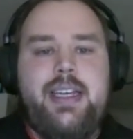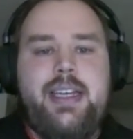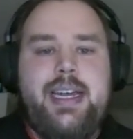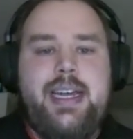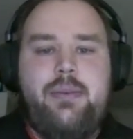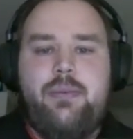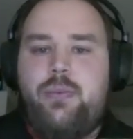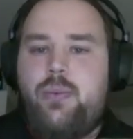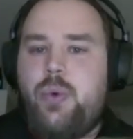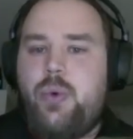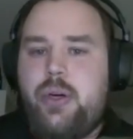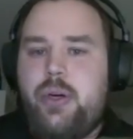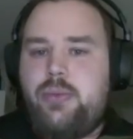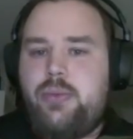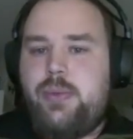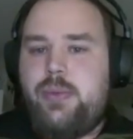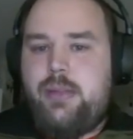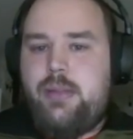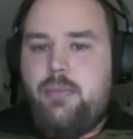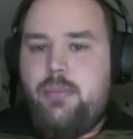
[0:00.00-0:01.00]
work
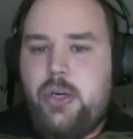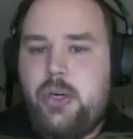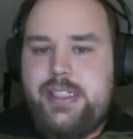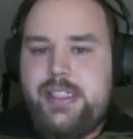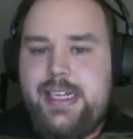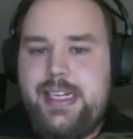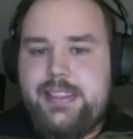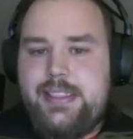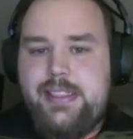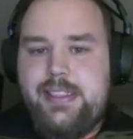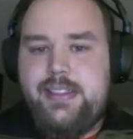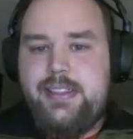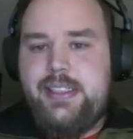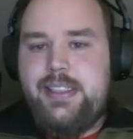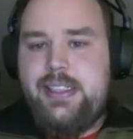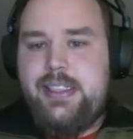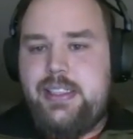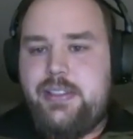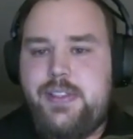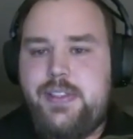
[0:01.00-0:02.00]
with mock data in
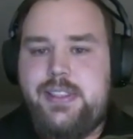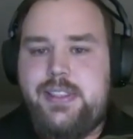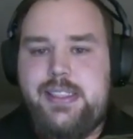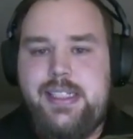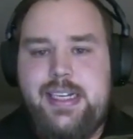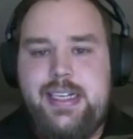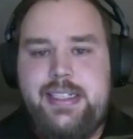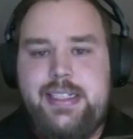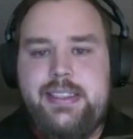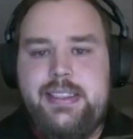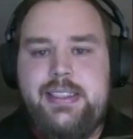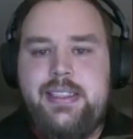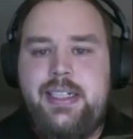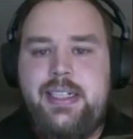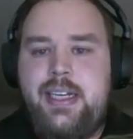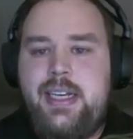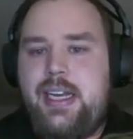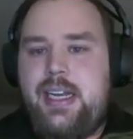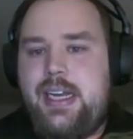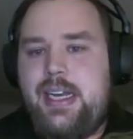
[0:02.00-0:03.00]
the facade
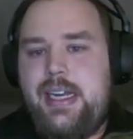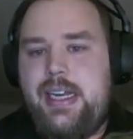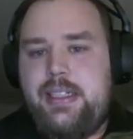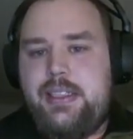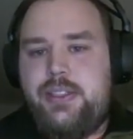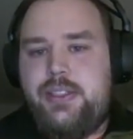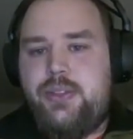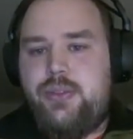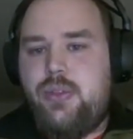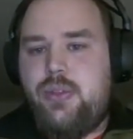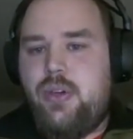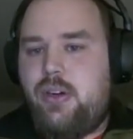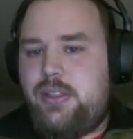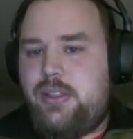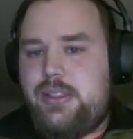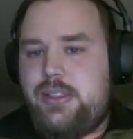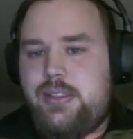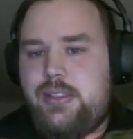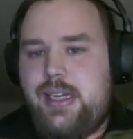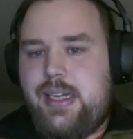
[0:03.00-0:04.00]
and do all the
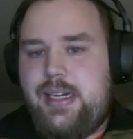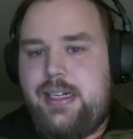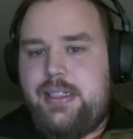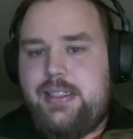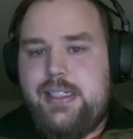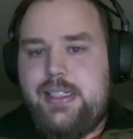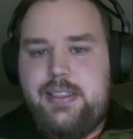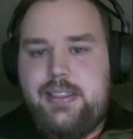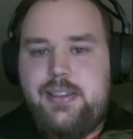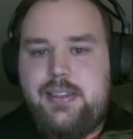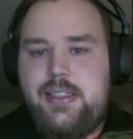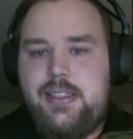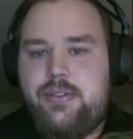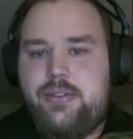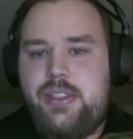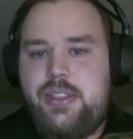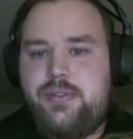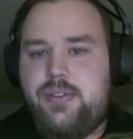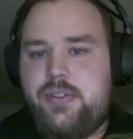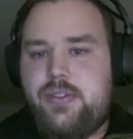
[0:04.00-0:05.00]
styling necessary
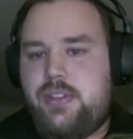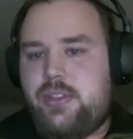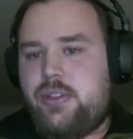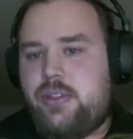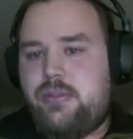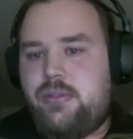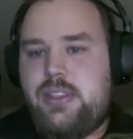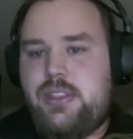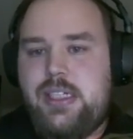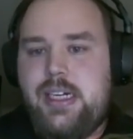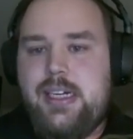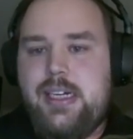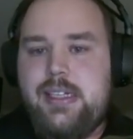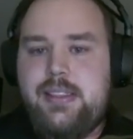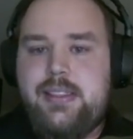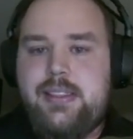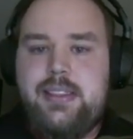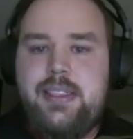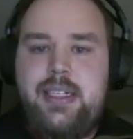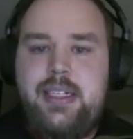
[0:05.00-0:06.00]
for the current
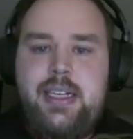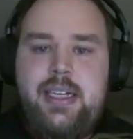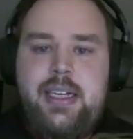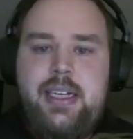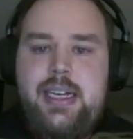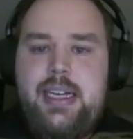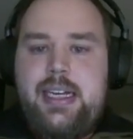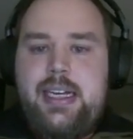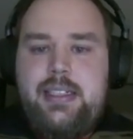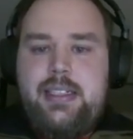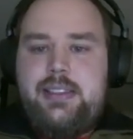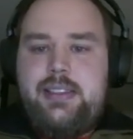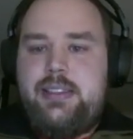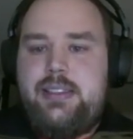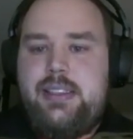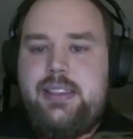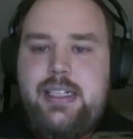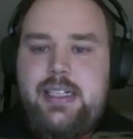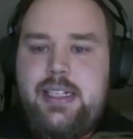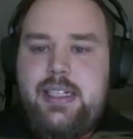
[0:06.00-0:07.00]
task, and
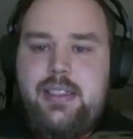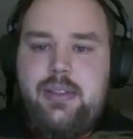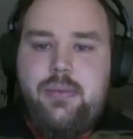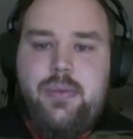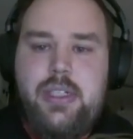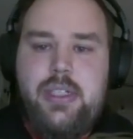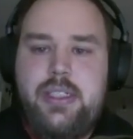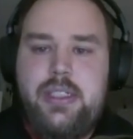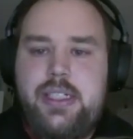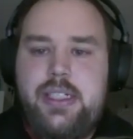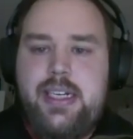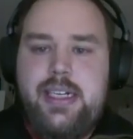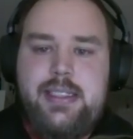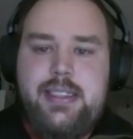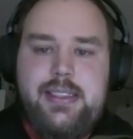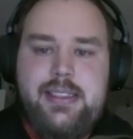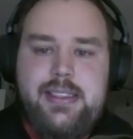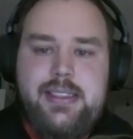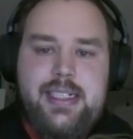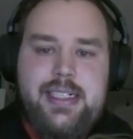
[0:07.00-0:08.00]
another one can
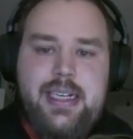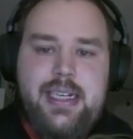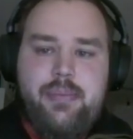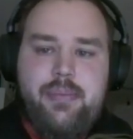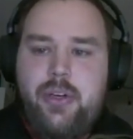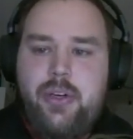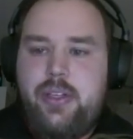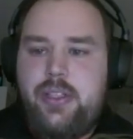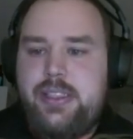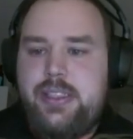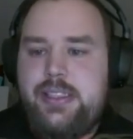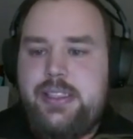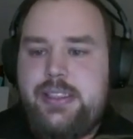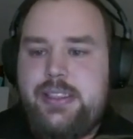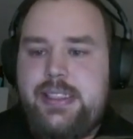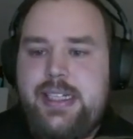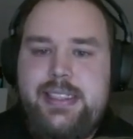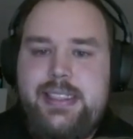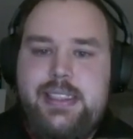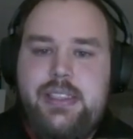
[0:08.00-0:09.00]
set up all the
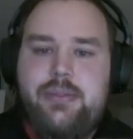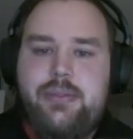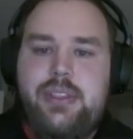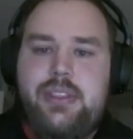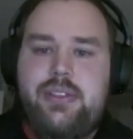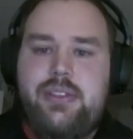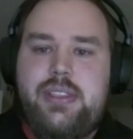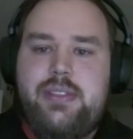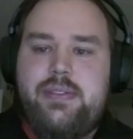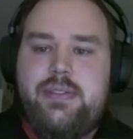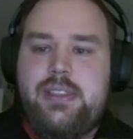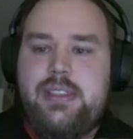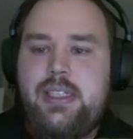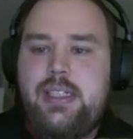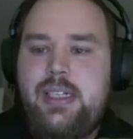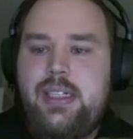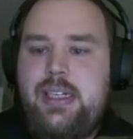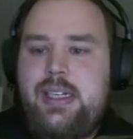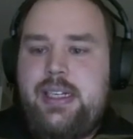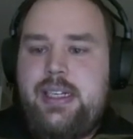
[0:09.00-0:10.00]
data retrieval
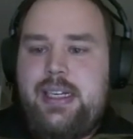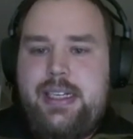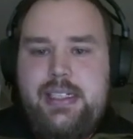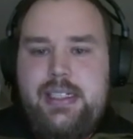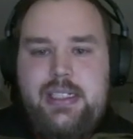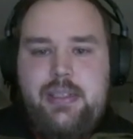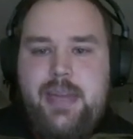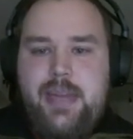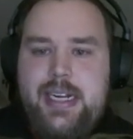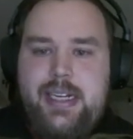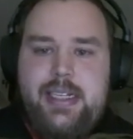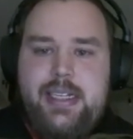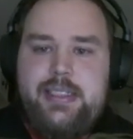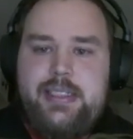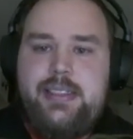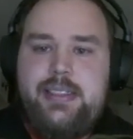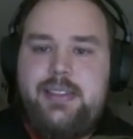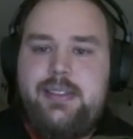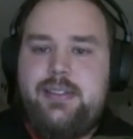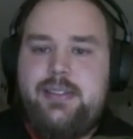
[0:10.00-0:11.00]
in the
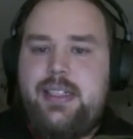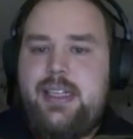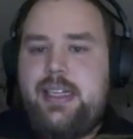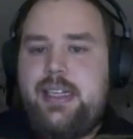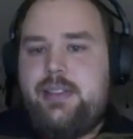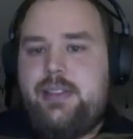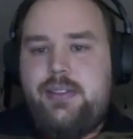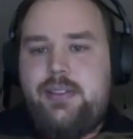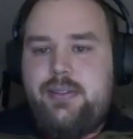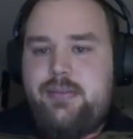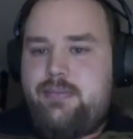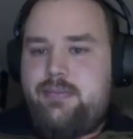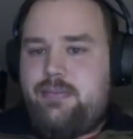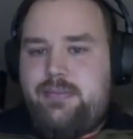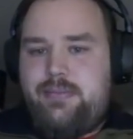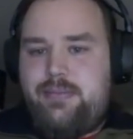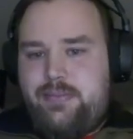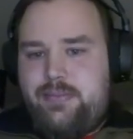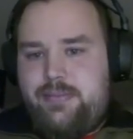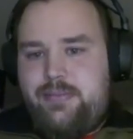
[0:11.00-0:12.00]
backend, and
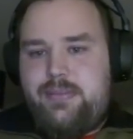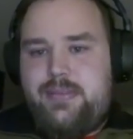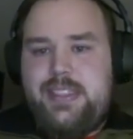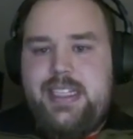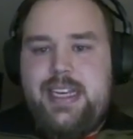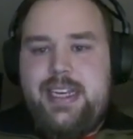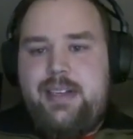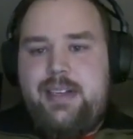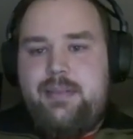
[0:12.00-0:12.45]
they